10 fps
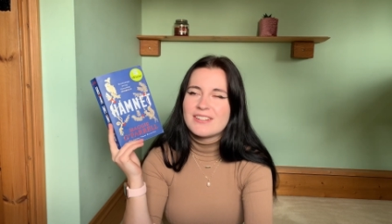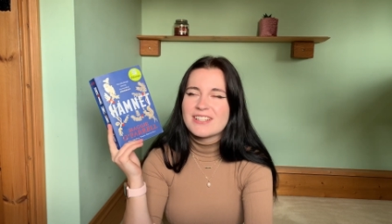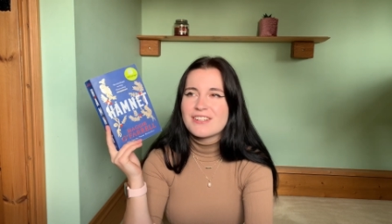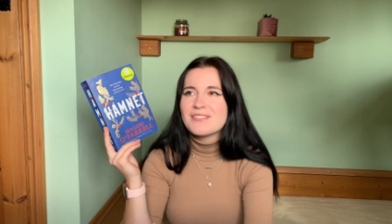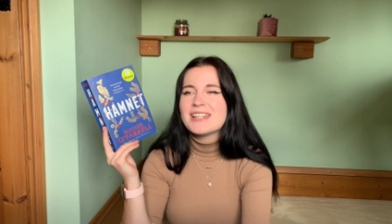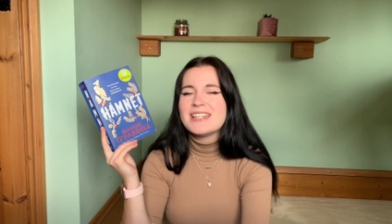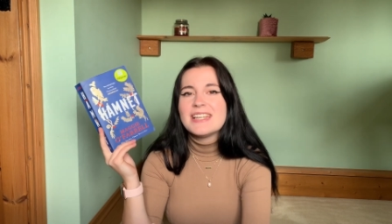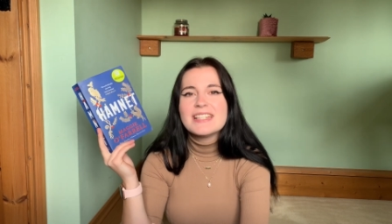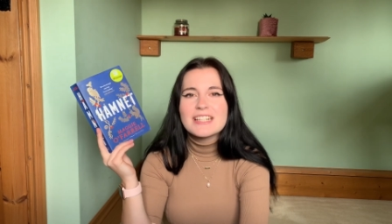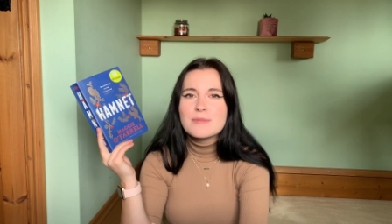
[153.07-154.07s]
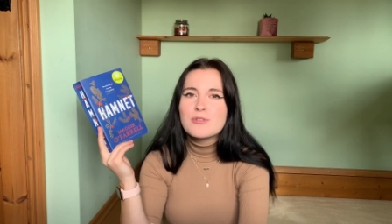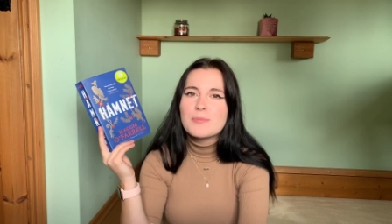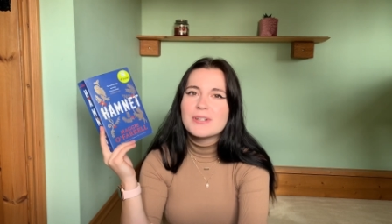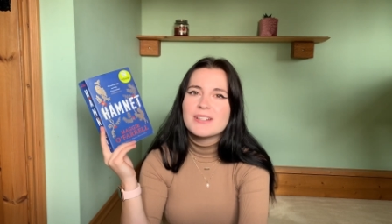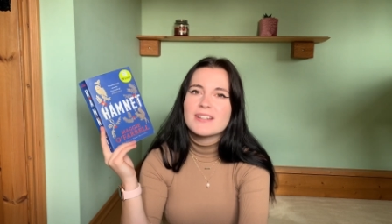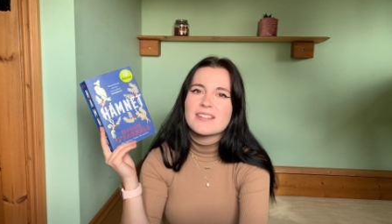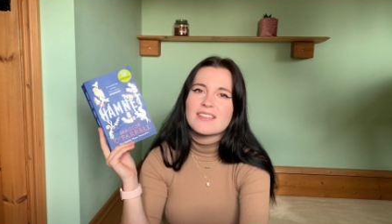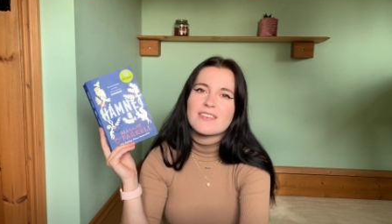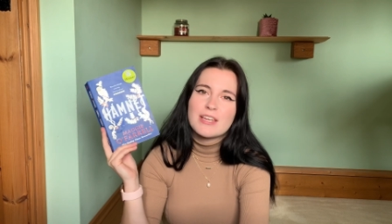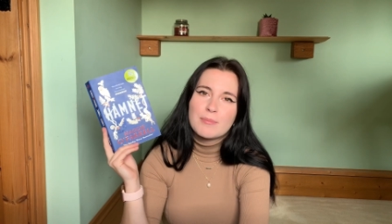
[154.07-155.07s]
I don't really need any more books, I'll
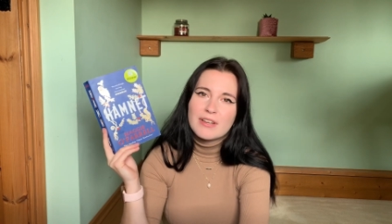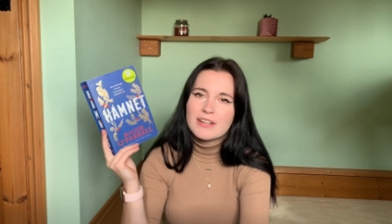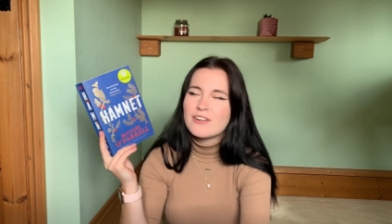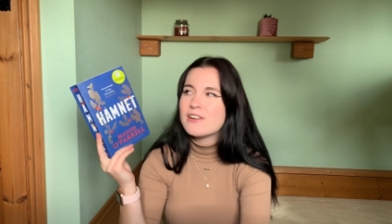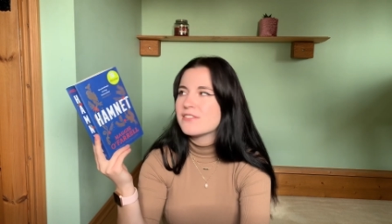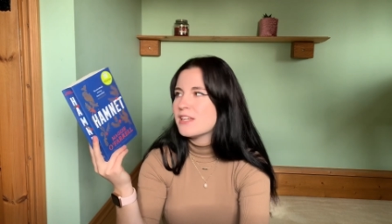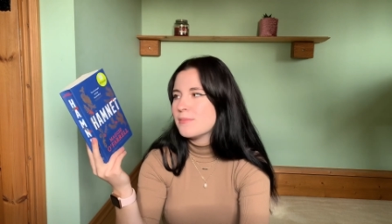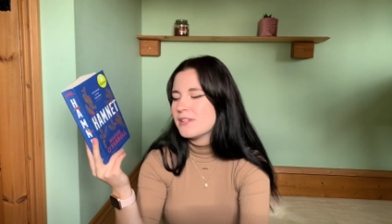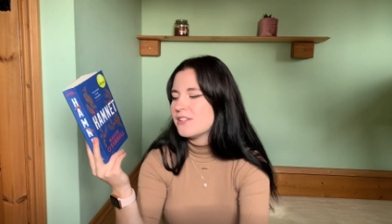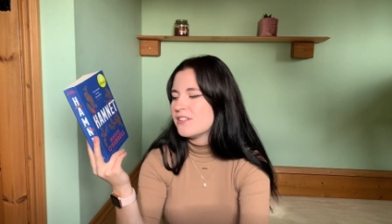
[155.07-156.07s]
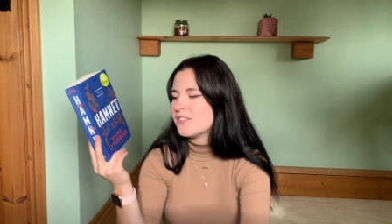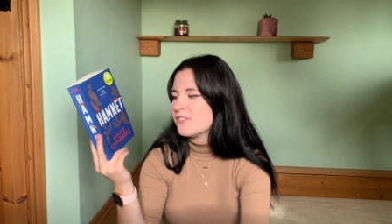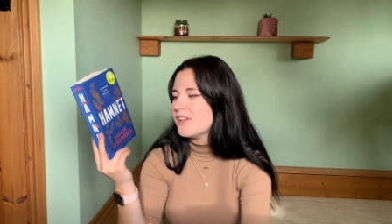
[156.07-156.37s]
keep putting it off.